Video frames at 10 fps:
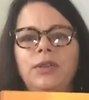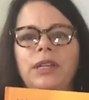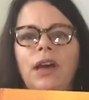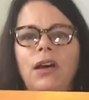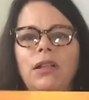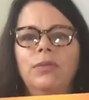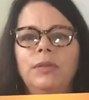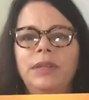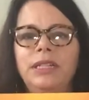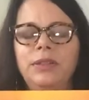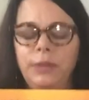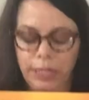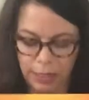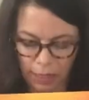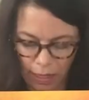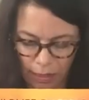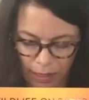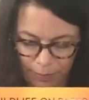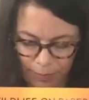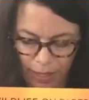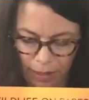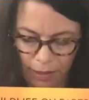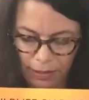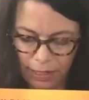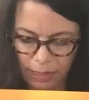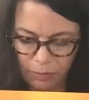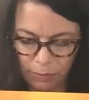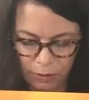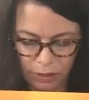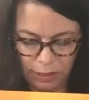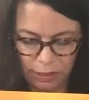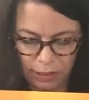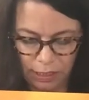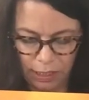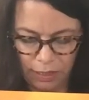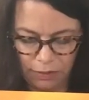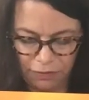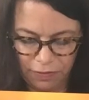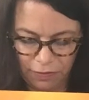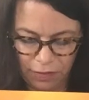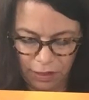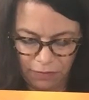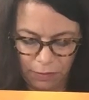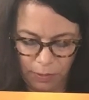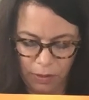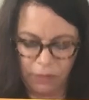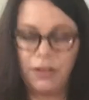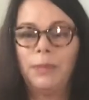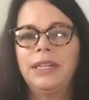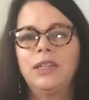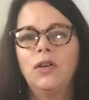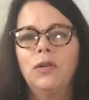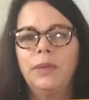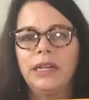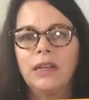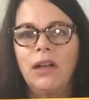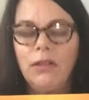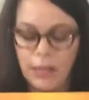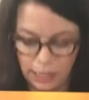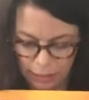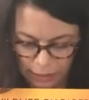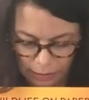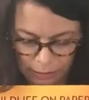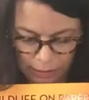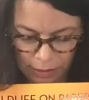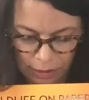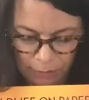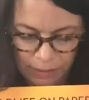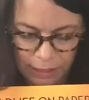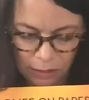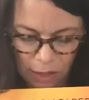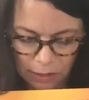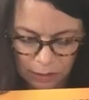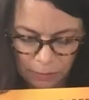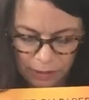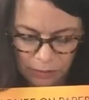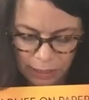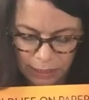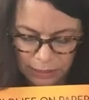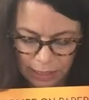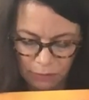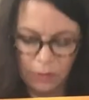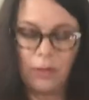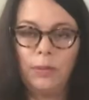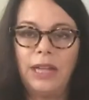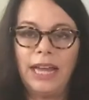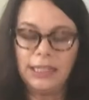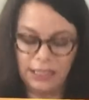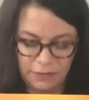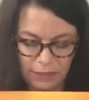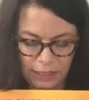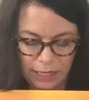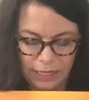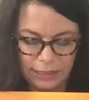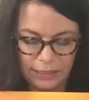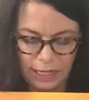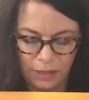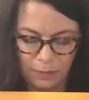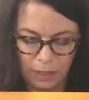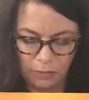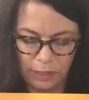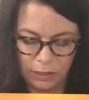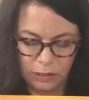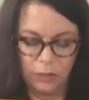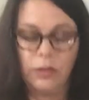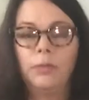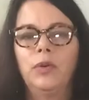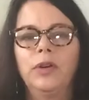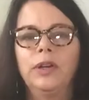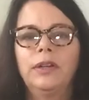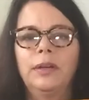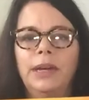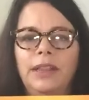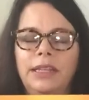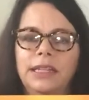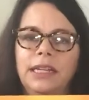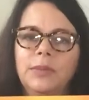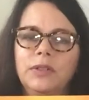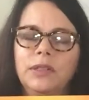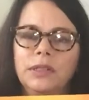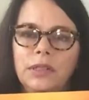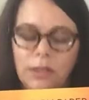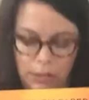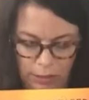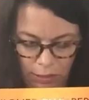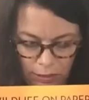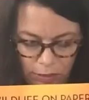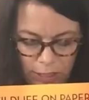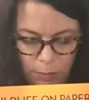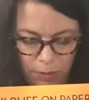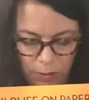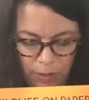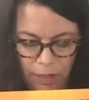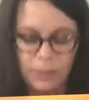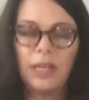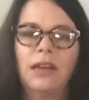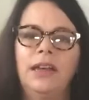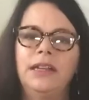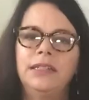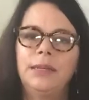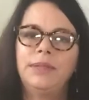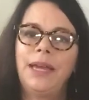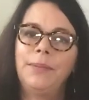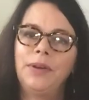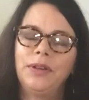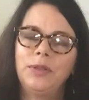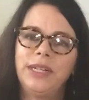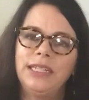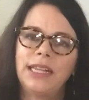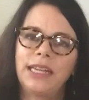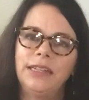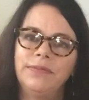Kunal will be doing online promotions of the book from his home in Kolkata, but he'll also be creating downloadable activity guides to help young readers learn more about these animals. So this book pubs on September 22nd.